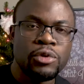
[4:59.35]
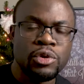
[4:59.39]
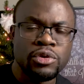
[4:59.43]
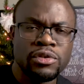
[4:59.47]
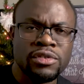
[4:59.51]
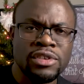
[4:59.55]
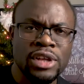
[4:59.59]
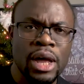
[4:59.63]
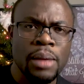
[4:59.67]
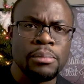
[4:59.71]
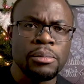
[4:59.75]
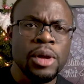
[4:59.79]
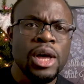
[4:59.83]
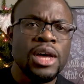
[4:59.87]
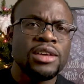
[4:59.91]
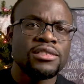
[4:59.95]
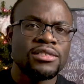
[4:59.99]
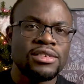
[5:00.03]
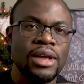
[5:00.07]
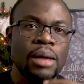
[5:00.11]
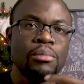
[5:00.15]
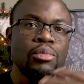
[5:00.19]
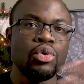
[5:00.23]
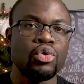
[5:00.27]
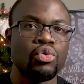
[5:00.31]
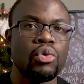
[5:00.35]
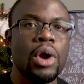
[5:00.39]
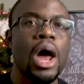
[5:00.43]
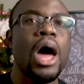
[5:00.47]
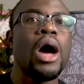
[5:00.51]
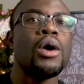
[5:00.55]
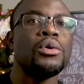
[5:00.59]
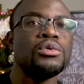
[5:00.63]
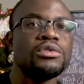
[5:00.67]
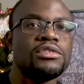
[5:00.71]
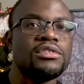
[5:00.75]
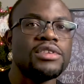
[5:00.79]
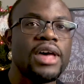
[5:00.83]
Some
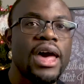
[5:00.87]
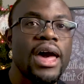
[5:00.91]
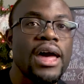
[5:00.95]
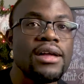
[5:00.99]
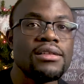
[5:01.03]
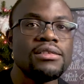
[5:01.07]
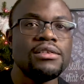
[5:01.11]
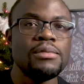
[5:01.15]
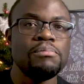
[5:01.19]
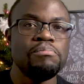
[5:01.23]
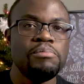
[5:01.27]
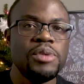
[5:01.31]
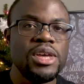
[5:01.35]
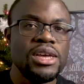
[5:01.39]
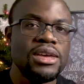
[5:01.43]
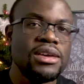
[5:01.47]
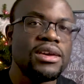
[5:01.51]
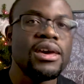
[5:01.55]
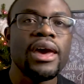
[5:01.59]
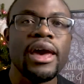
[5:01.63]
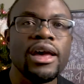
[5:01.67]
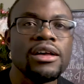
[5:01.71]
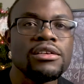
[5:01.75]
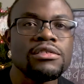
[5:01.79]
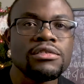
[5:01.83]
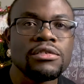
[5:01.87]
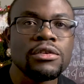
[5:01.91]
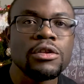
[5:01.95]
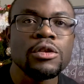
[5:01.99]
routes had to be canceled